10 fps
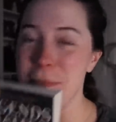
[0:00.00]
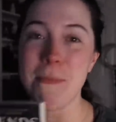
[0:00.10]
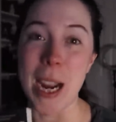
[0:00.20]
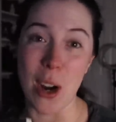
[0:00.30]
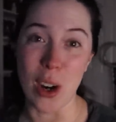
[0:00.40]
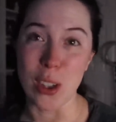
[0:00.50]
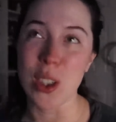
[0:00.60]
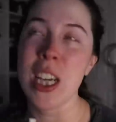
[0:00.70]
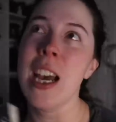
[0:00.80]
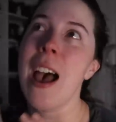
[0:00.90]
My
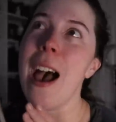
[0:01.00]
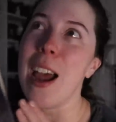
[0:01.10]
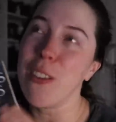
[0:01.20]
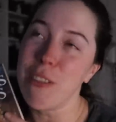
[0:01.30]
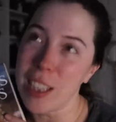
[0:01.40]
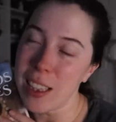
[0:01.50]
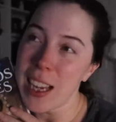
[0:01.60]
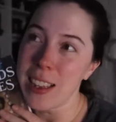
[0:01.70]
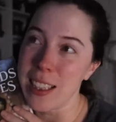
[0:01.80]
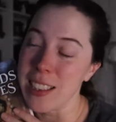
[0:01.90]
heart. I feel
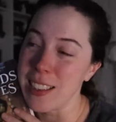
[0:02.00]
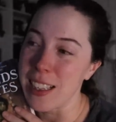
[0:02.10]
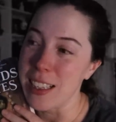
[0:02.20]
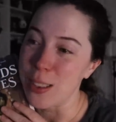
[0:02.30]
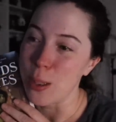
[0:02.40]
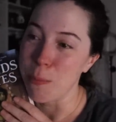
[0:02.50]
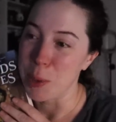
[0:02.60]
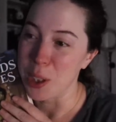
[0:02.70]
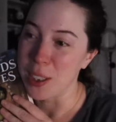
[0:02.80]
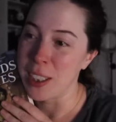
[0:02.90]
like this is a
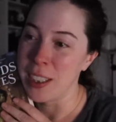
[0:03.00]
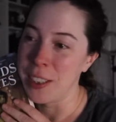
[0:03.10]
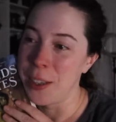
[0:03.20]
book